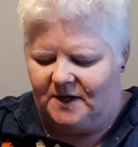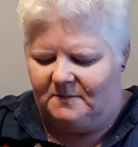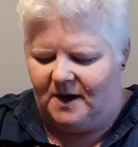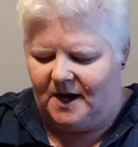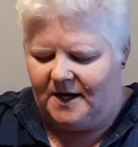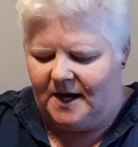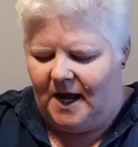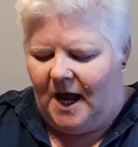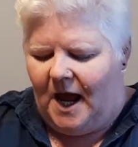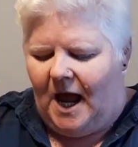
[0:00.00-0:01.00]
friend of mine
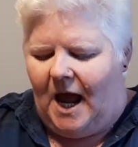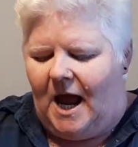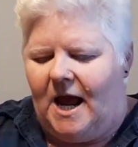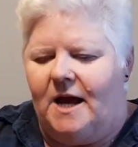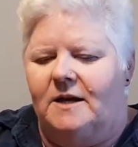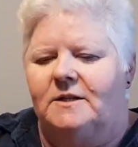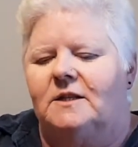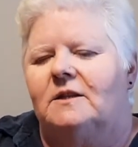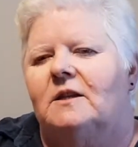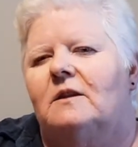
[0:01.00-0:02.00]
and
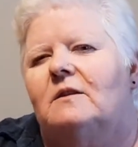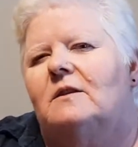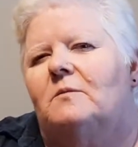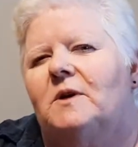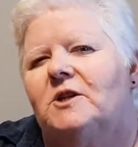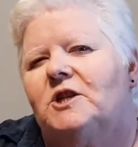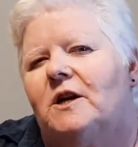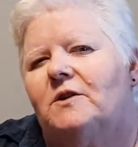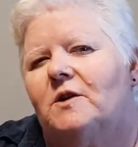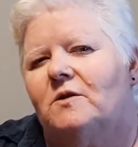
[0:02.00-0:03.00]
the, the
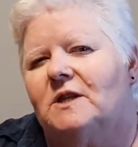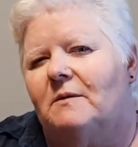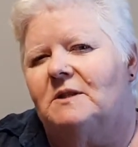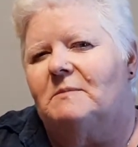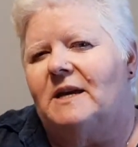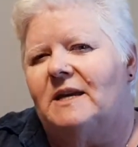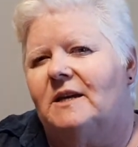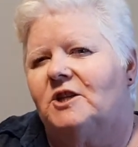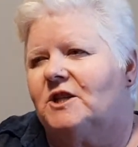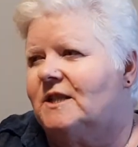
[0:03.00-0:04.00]
wheelchair throws I was
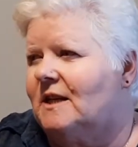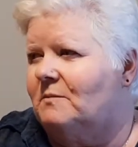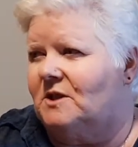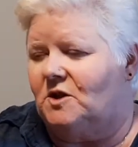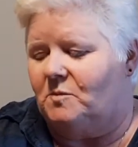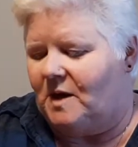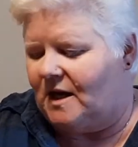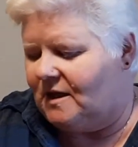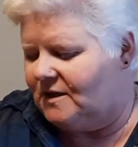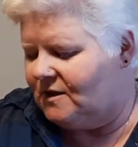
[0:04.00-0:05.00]
making, she said was too
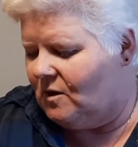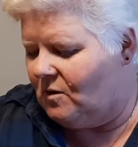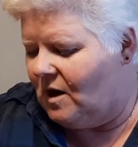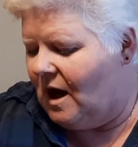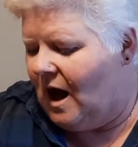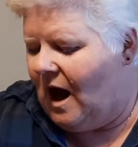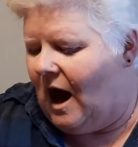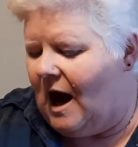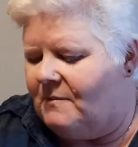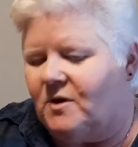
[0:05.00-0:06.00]
big. So
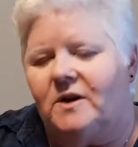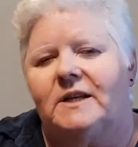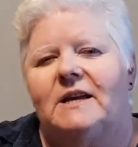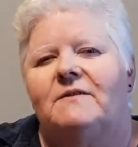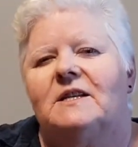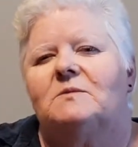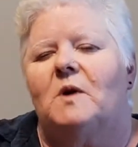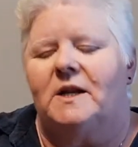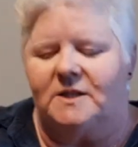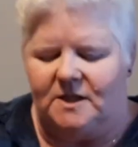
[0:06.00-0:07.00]
I'm going to give this
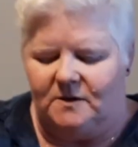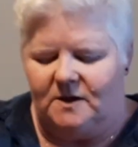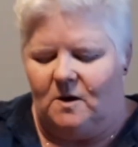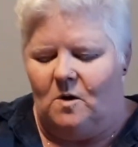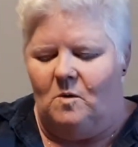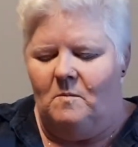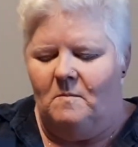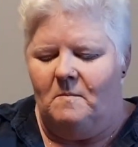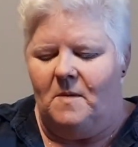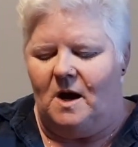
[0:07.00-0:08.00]
one to the
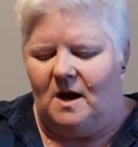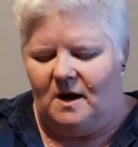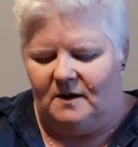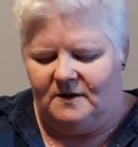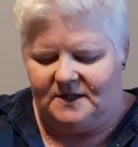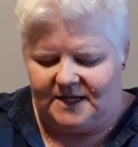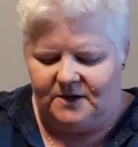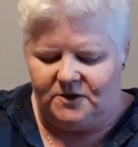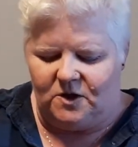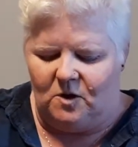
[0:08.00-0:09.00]
home, uh, the
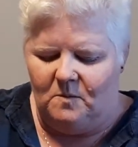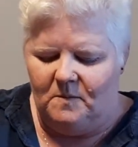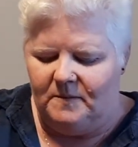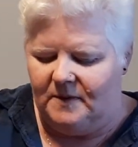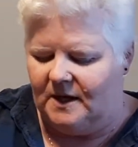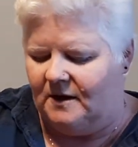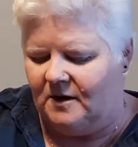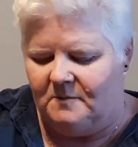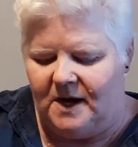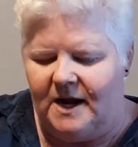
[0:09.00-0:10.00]
seniors home
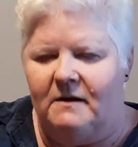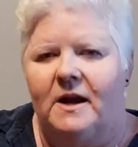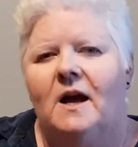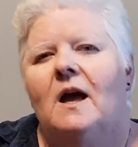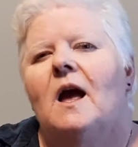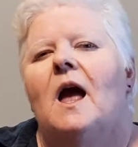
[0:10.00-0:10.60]
here in my area